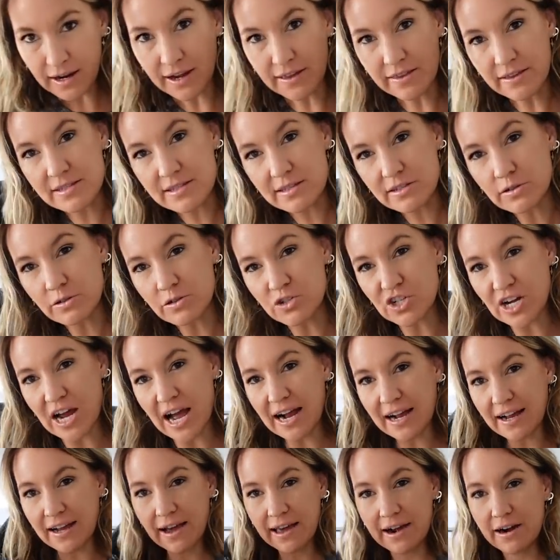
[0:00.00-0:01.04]
And this little
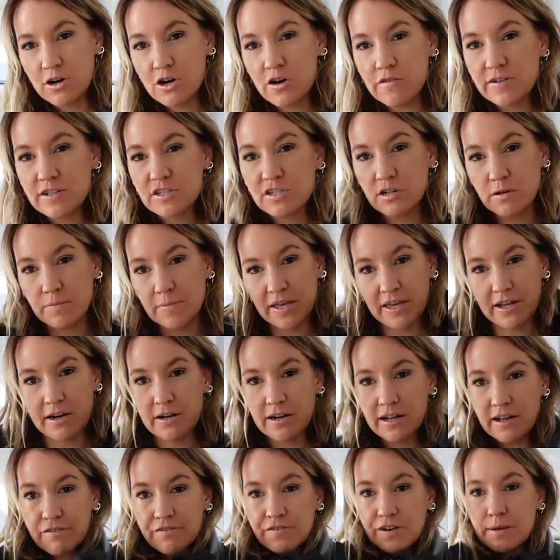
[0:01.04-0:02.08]
jacket, I don't know if it's from the
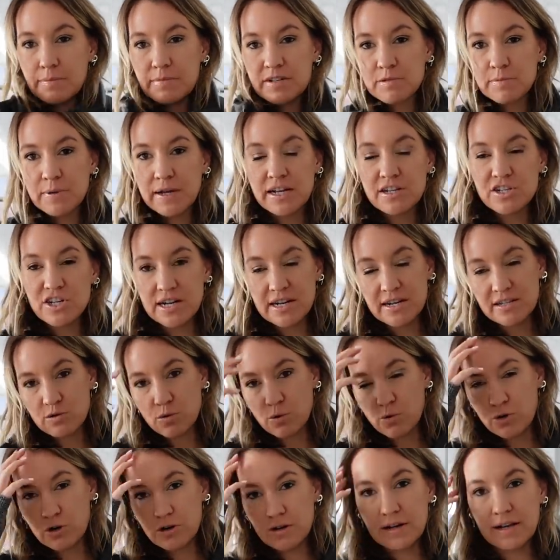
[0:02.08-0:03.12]
Internet Famous page. I just
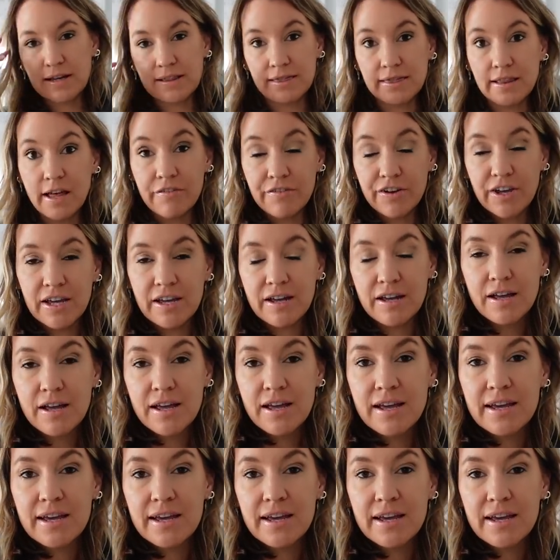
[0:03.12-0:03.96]
ordered it and love it.